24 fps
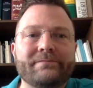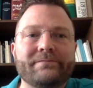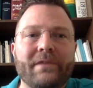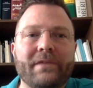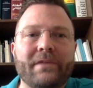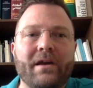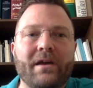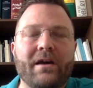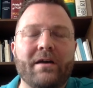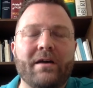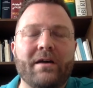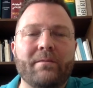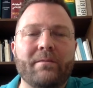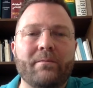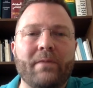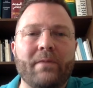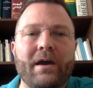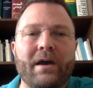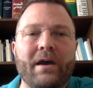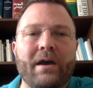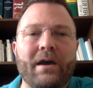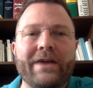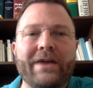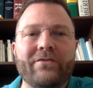um,
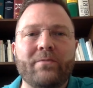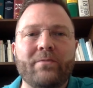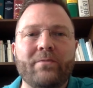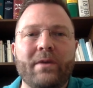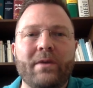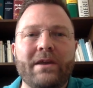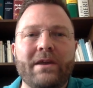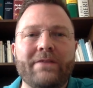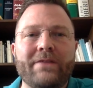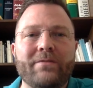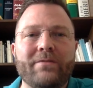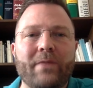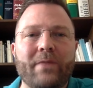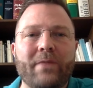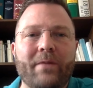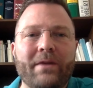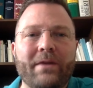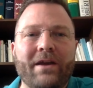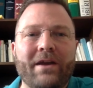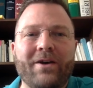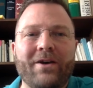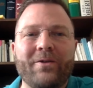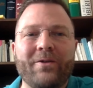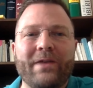hi everybody from
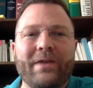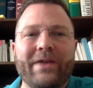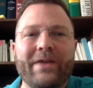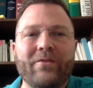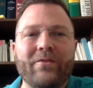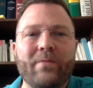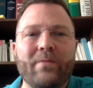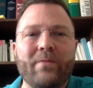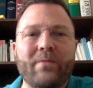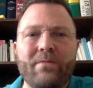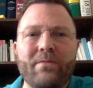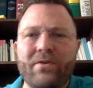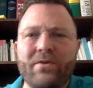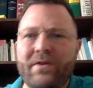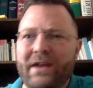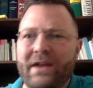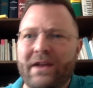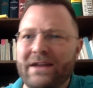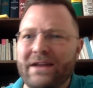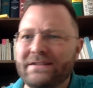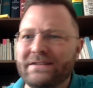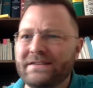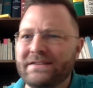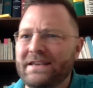Amical that I remember and
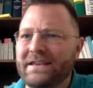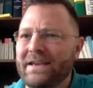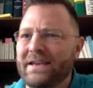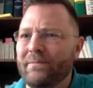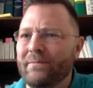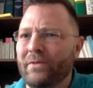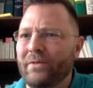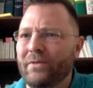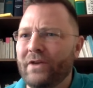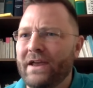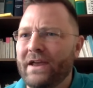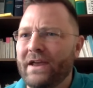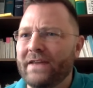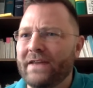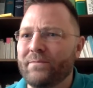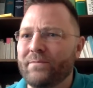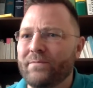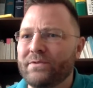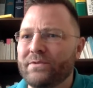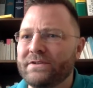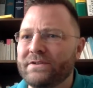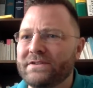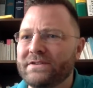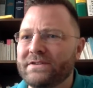I see I'm looking at the
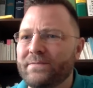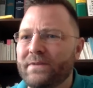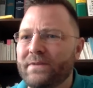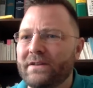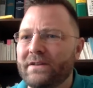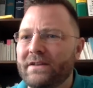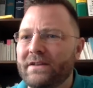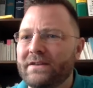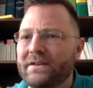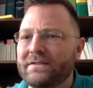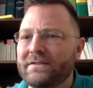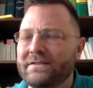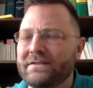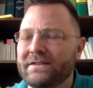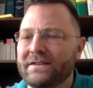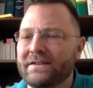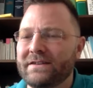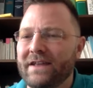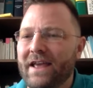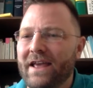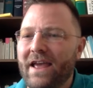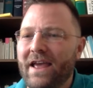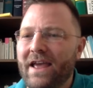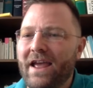participant list
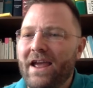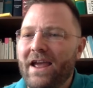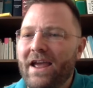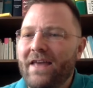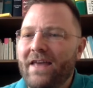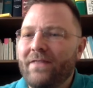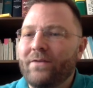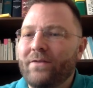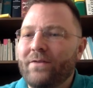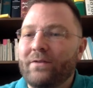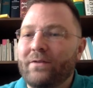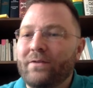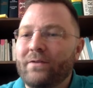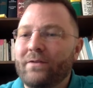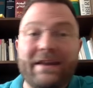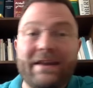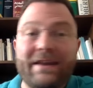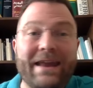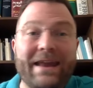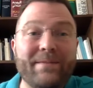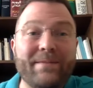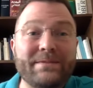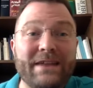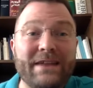and there are a lot of
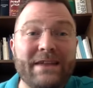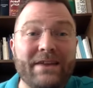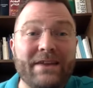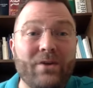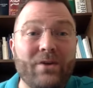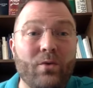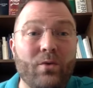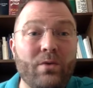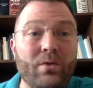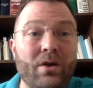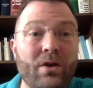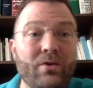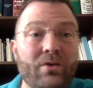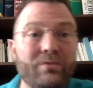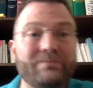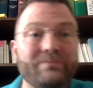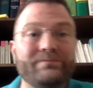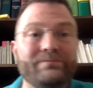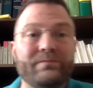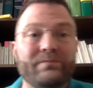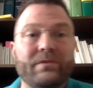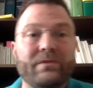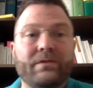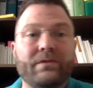names that I don't know.
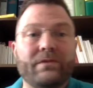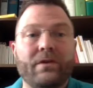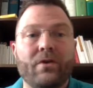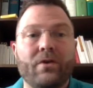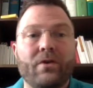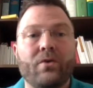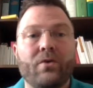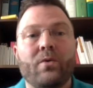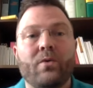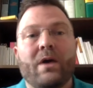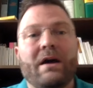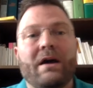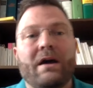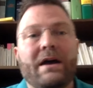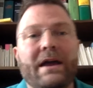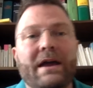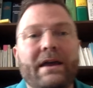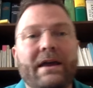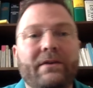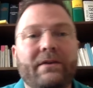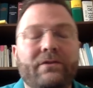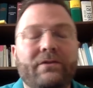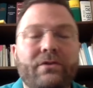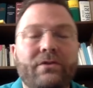So
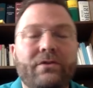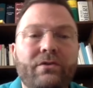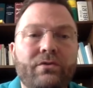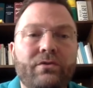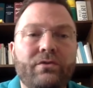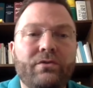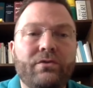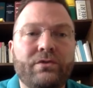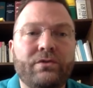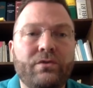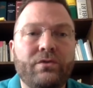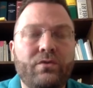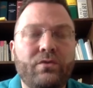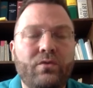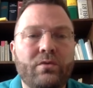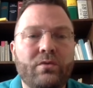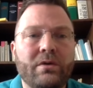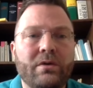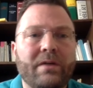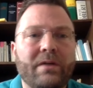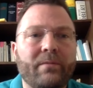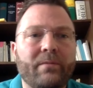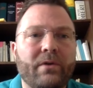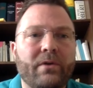hi to you too.
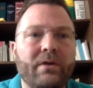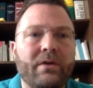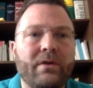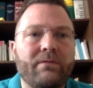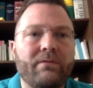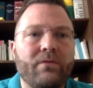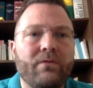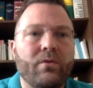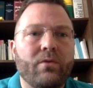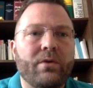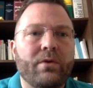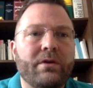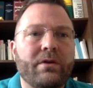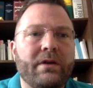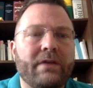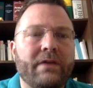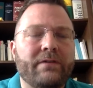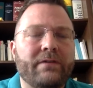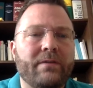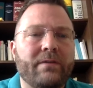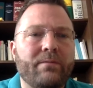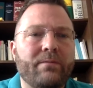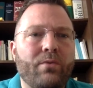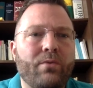I'm looking forward at
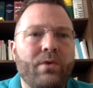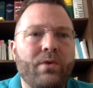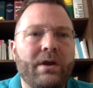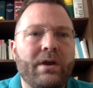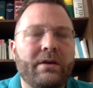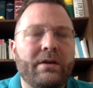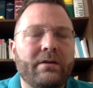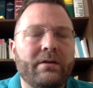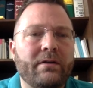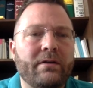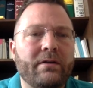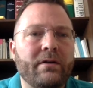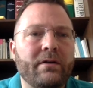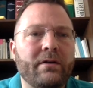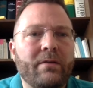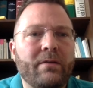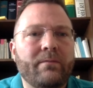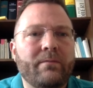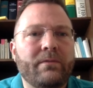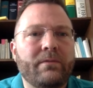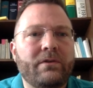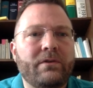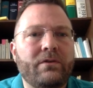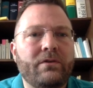some point
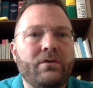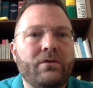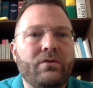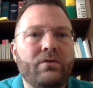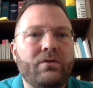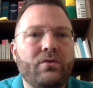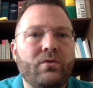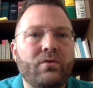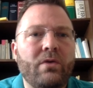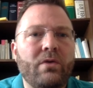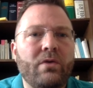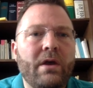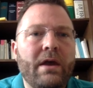um, to